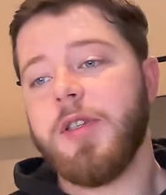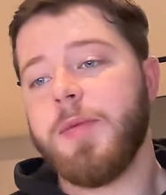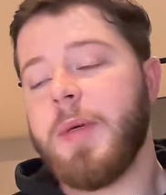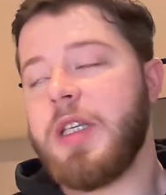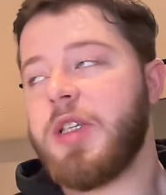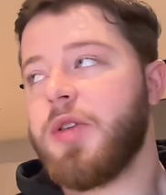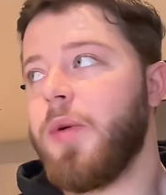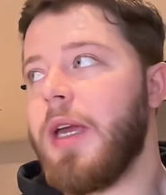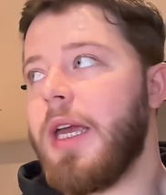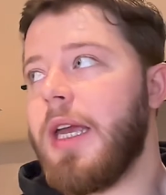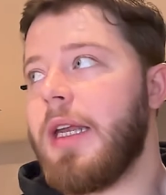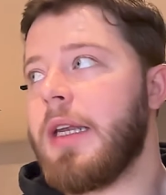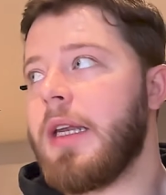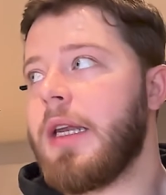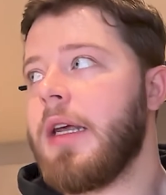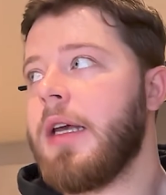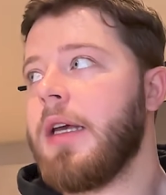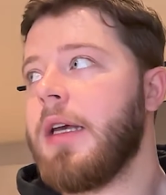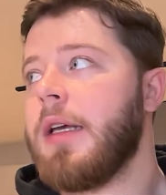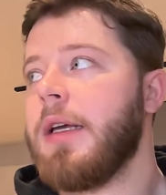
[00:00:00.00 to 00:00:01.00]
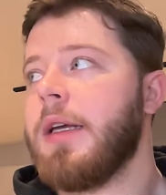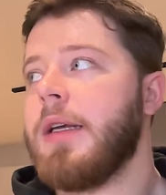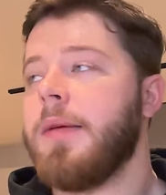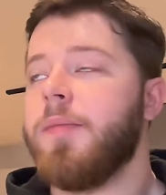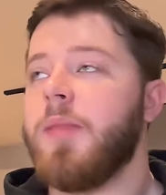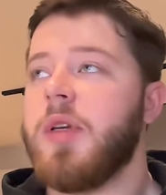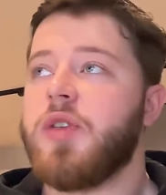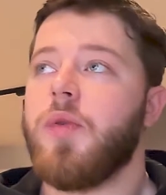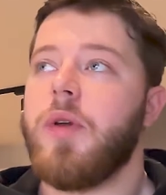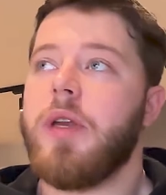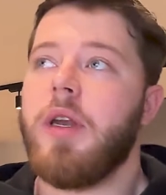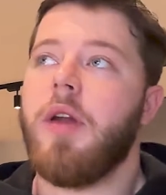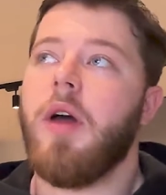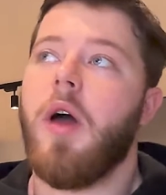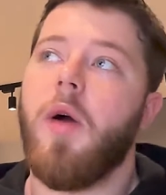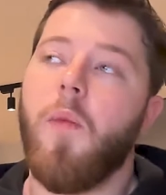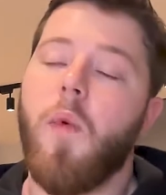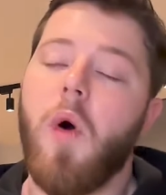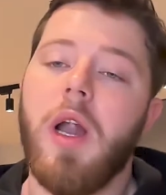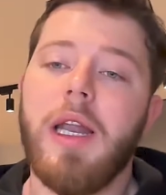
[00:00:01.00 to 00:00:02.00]
between
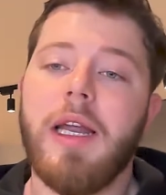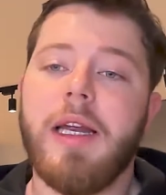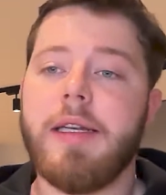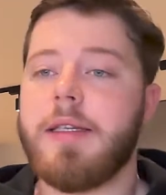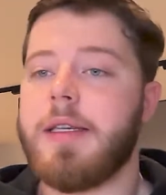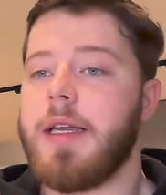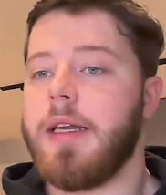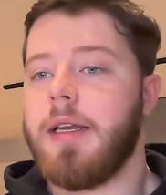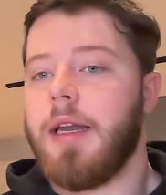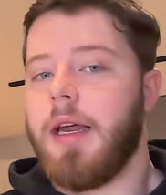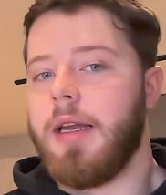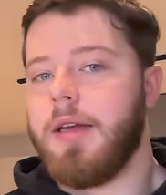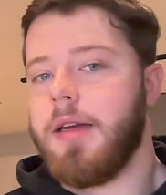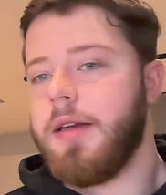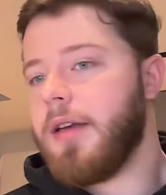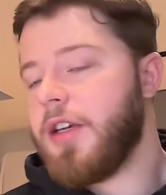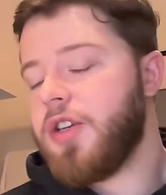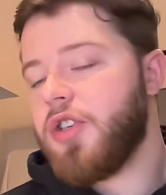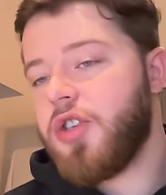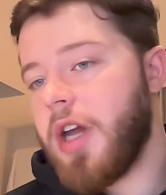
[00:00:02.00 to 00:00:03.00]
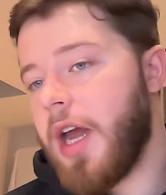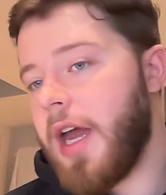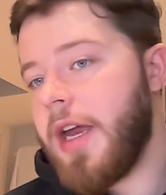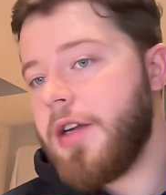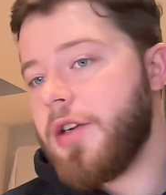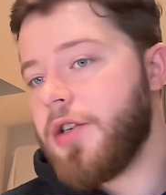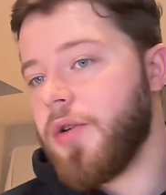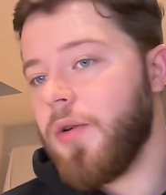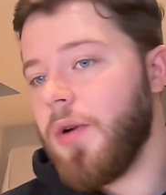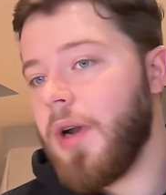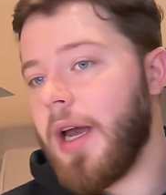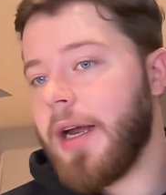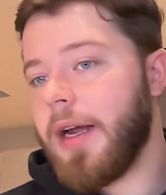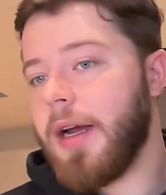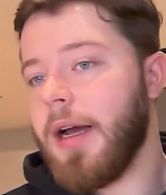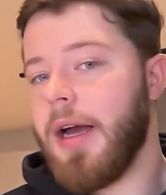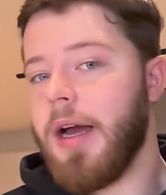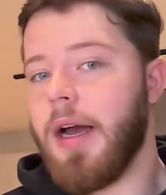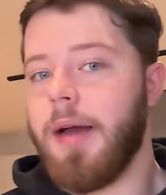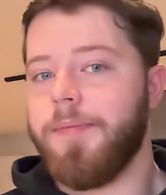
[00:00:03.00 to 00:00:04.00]
a wallet and an exchange or like
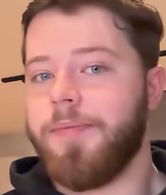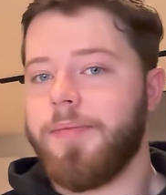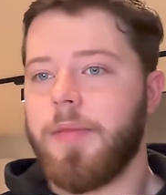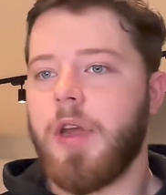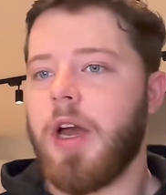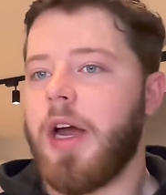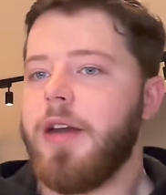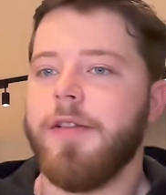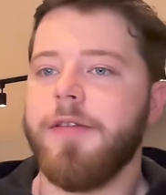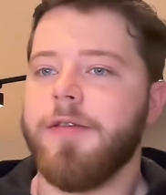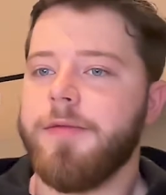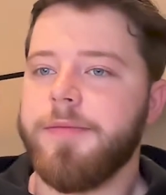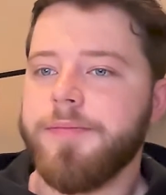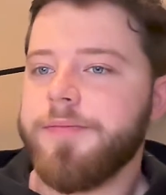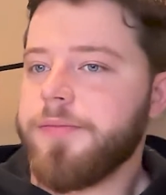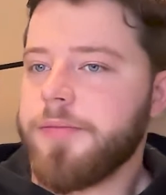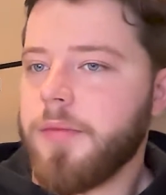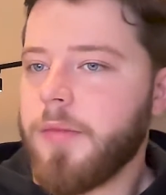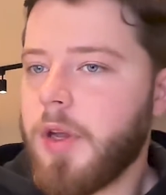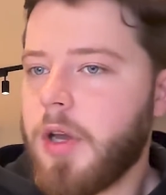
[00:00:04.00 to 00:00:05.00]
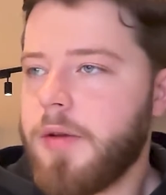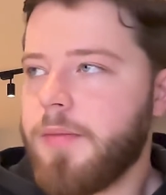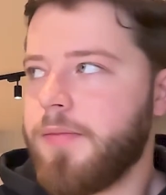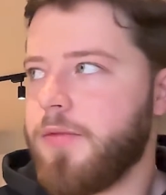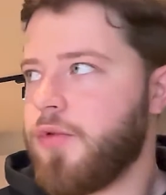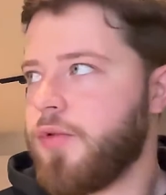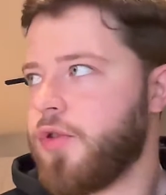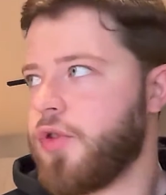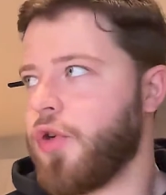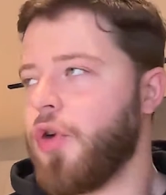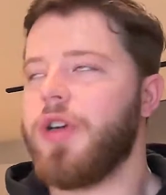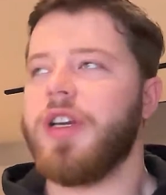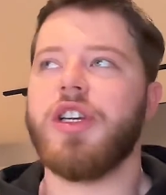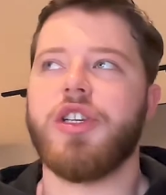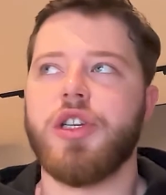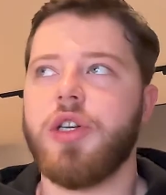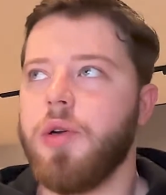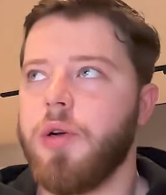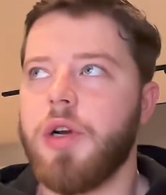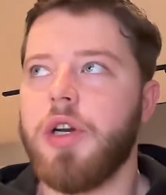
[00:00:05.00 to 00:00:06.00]
a kind of
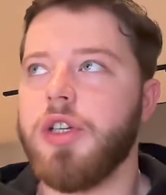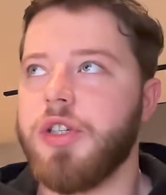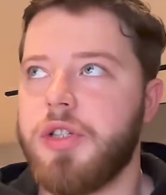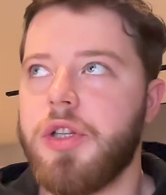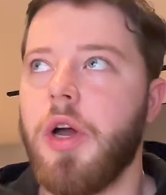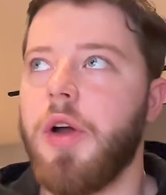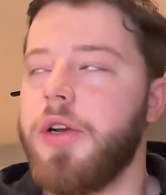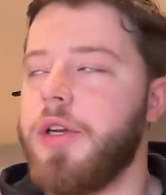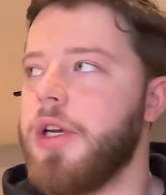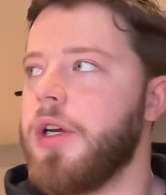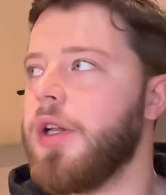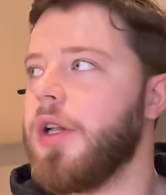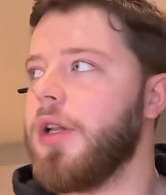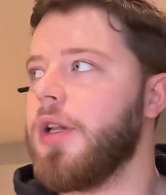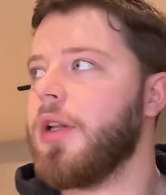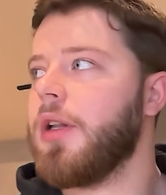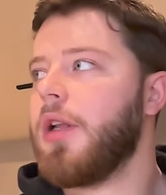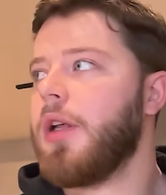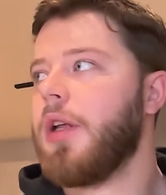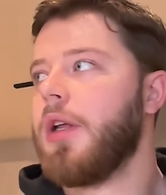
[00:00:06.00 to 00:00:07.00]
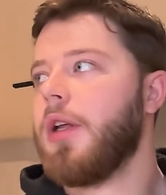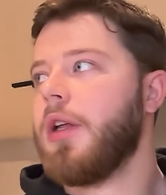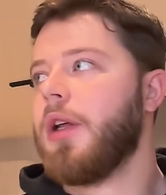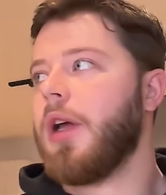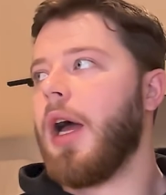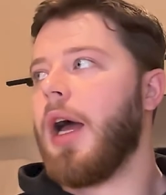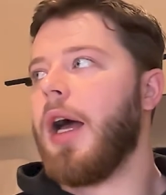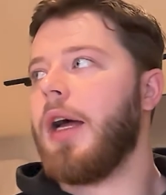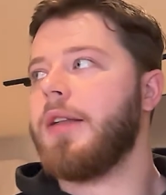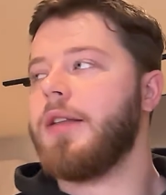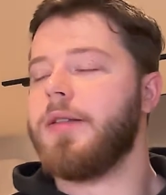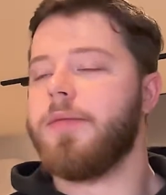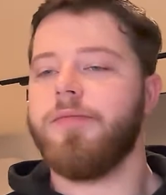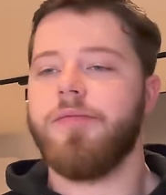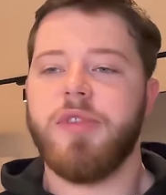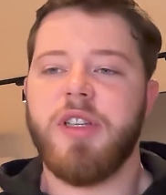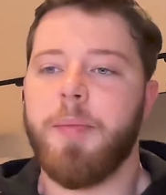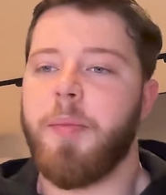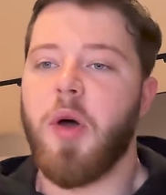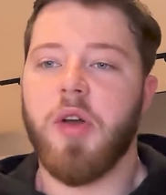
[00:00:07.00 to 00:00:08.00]
traditional custodial
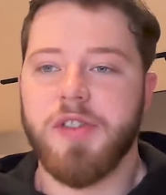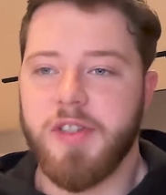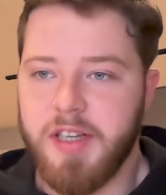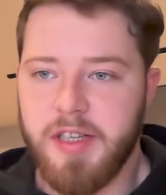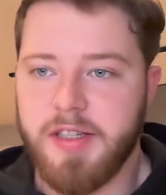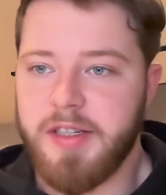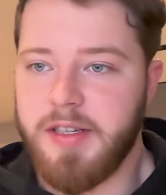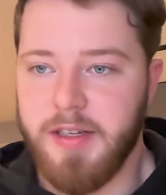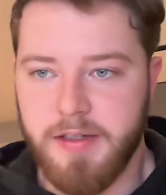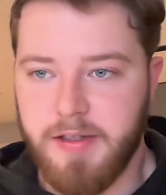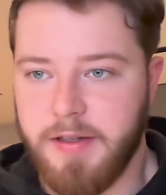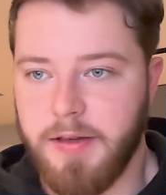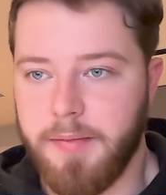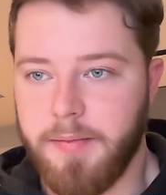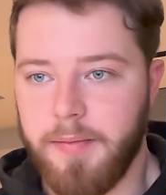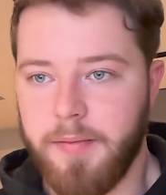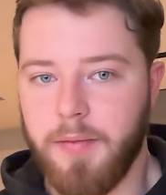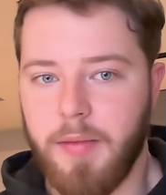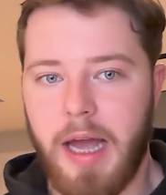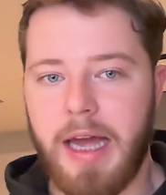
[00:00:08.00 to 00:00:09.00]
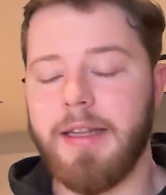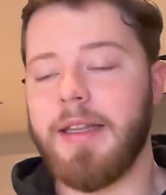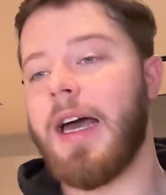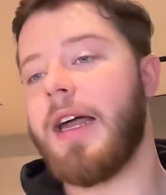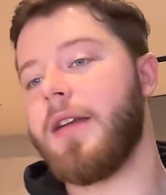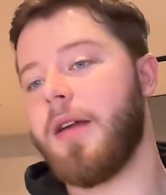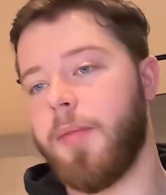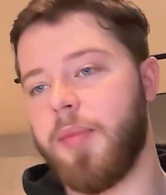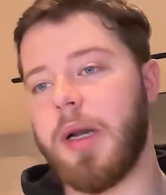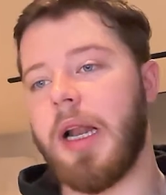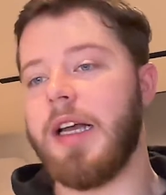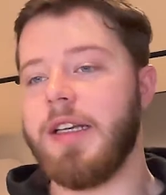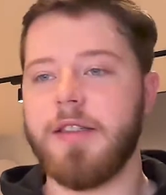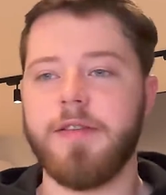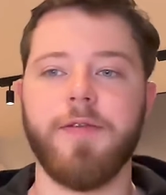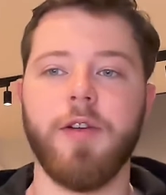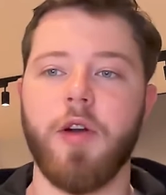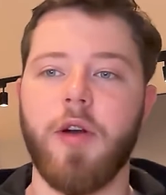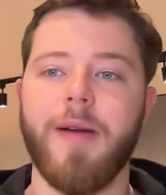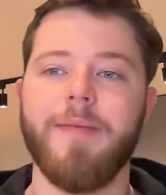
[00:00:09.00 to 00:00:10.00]
deposit system. And that applies
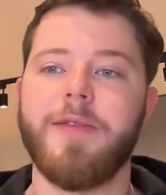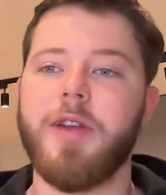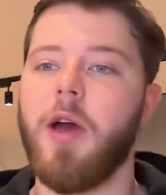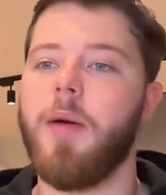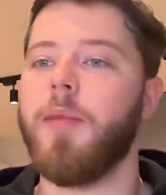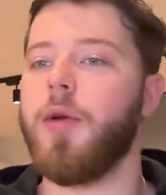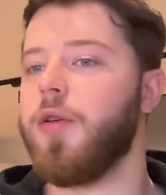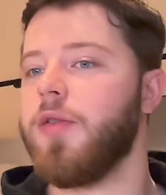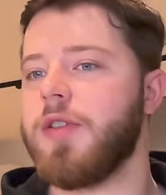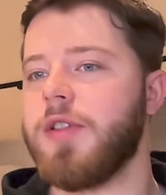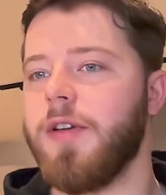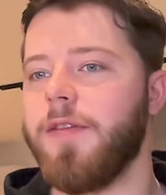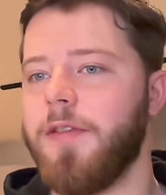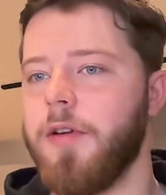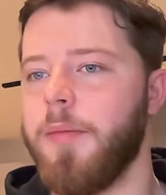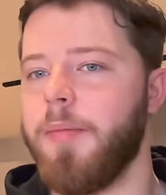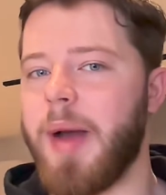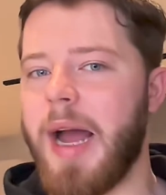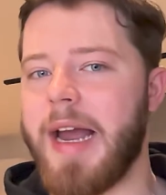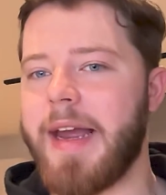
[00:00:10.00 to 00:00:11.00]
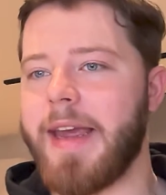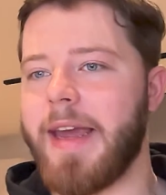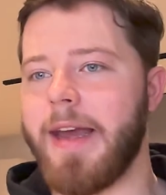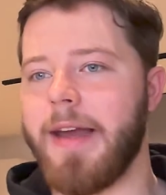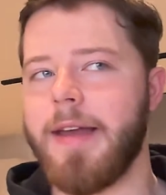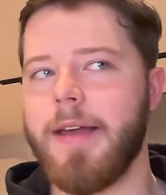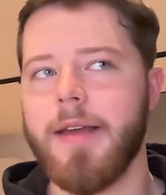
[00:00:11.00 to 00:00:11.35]
for crypto, but also for banking.